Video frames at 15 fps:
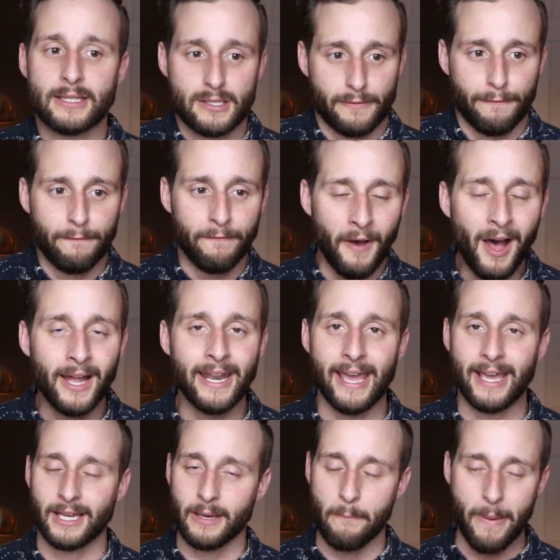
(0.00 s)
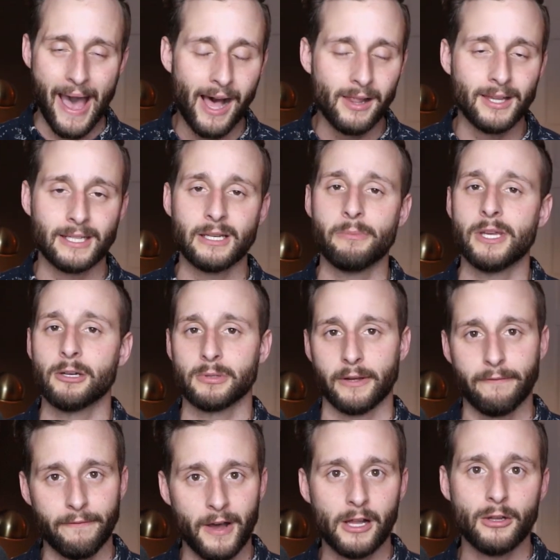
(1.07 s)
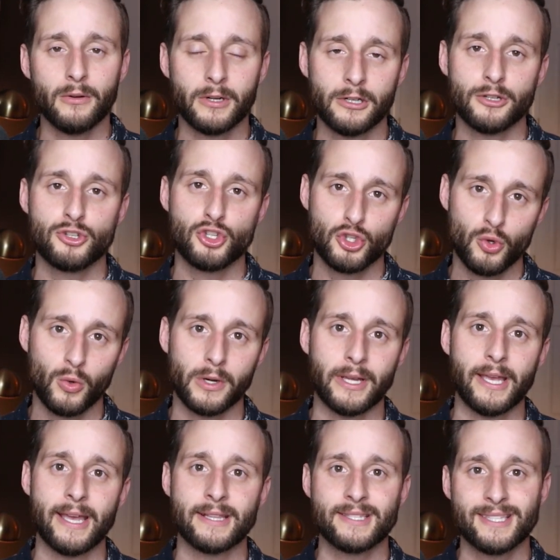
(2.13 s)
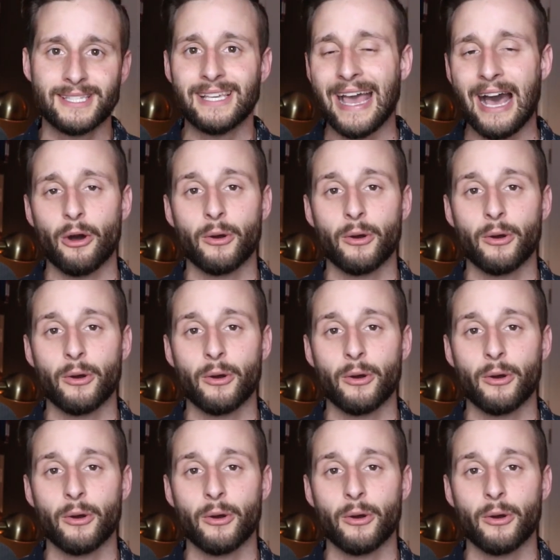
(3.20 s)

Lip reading: fun and compelling to be able to follow her story and see how it